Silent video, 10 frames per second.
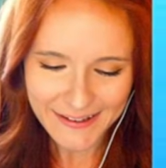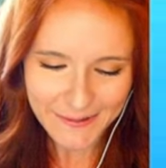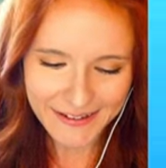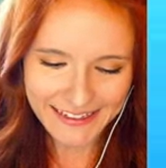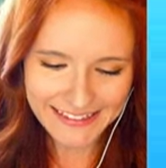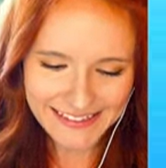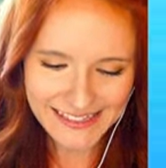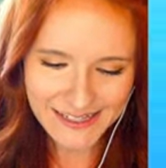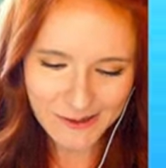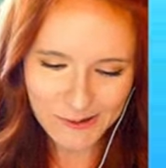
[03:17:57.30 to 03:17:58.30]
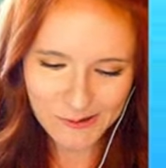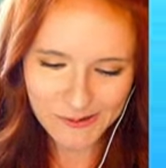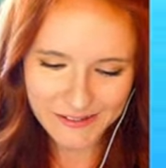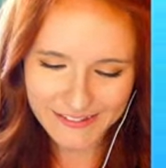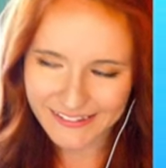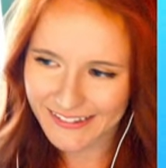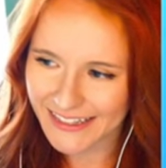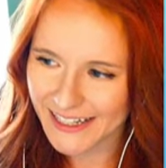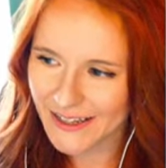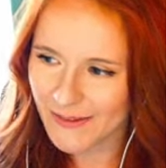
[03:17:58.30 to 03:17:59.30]
All right. So,
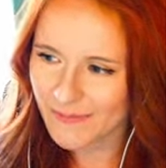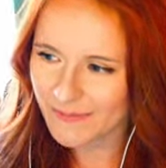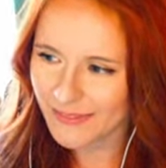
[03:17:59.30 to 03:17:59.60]
um,